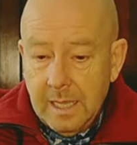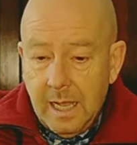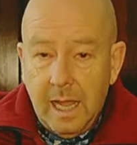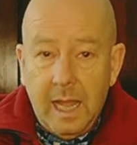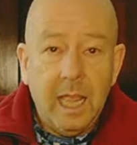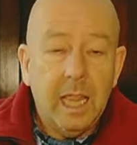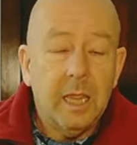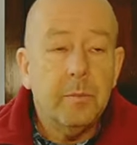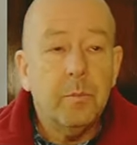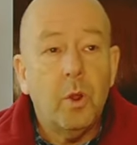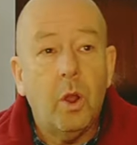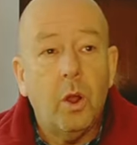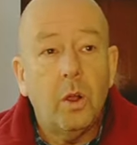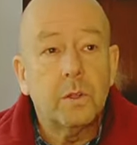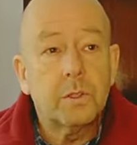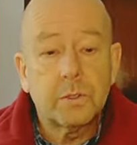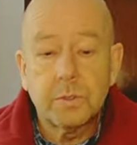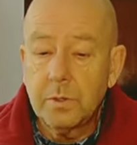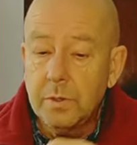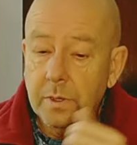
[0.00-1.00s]
I'm
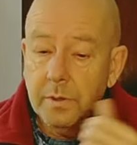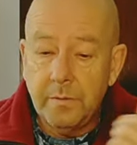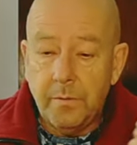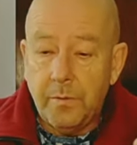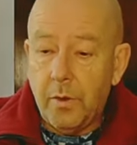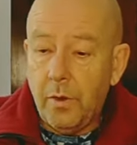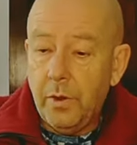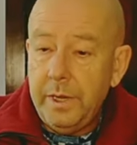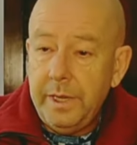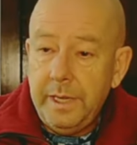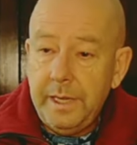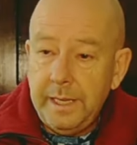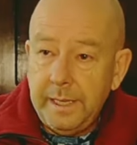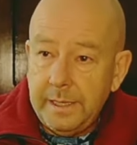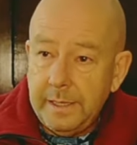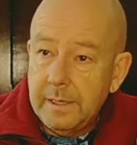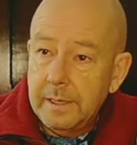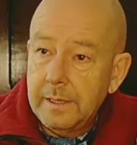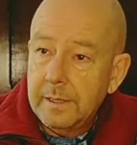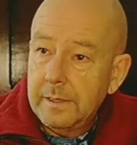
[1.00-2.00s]
also
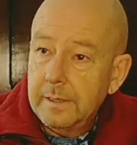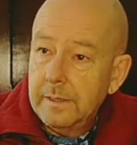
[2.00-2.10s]
avoiding